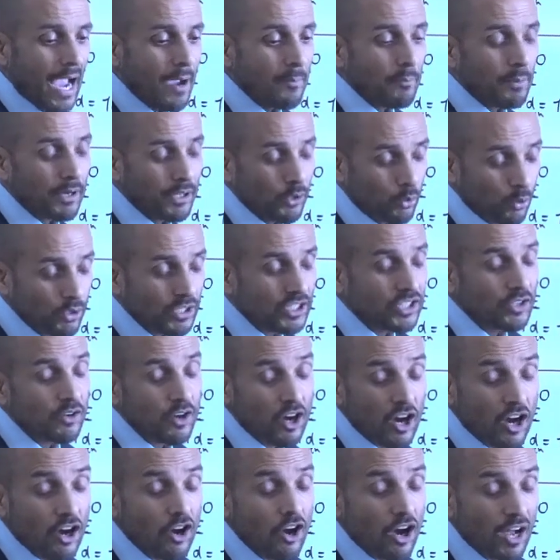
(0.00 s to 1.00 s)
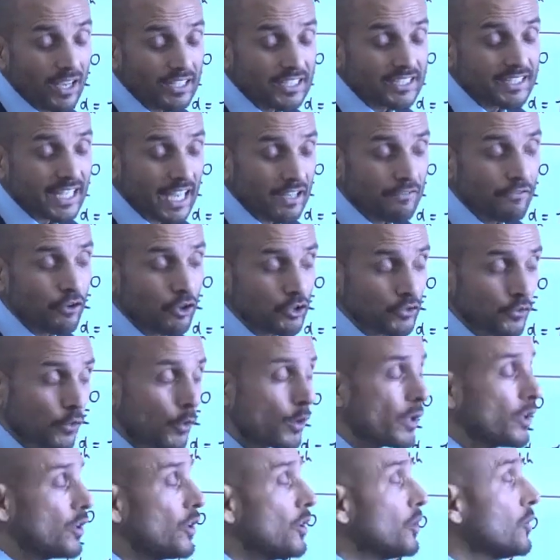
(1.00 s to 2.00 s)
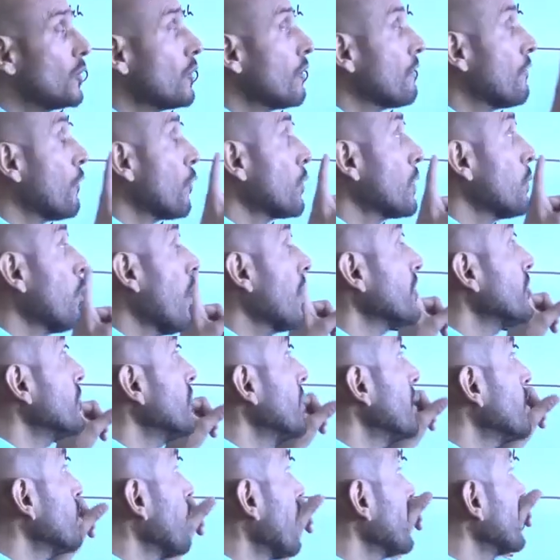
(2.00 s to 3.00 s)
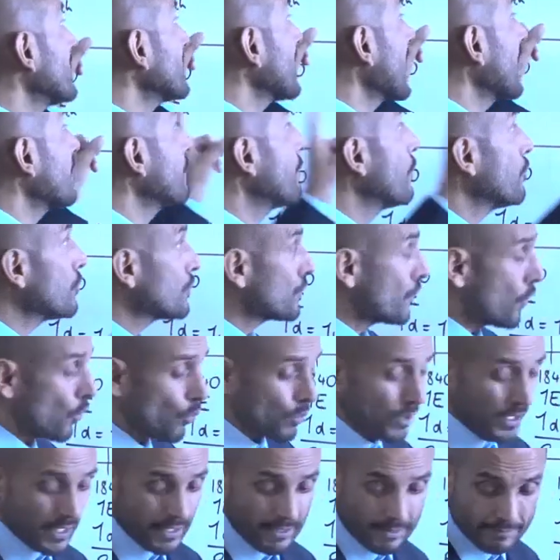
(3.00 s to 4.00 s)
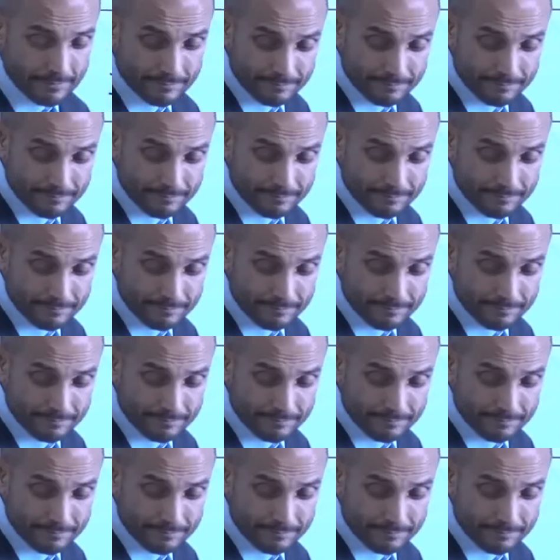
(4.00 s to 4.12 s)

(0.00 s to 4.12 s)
But in order to understand verse 41, you need to understand verse 40.